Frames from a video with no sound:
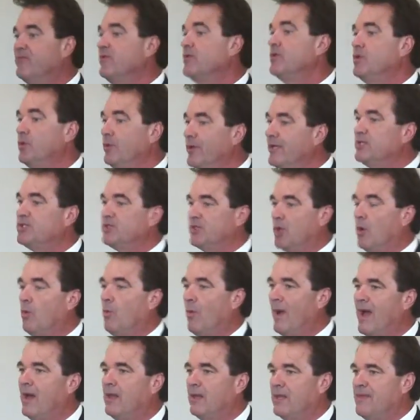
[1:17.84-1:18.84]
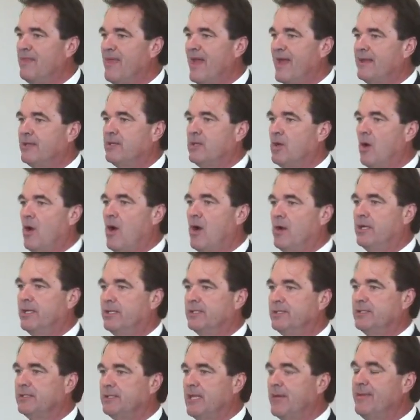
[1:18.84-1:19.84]
for doing so well in that
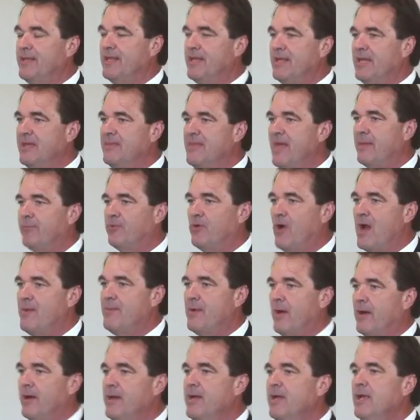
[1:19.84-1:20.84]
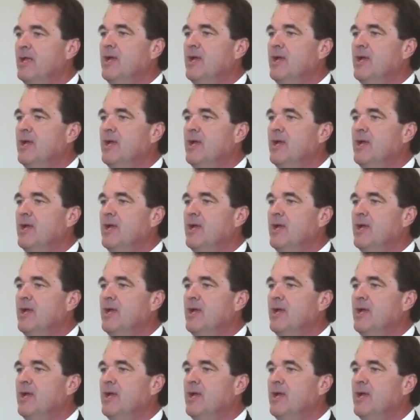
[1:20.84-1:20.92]
in that primary,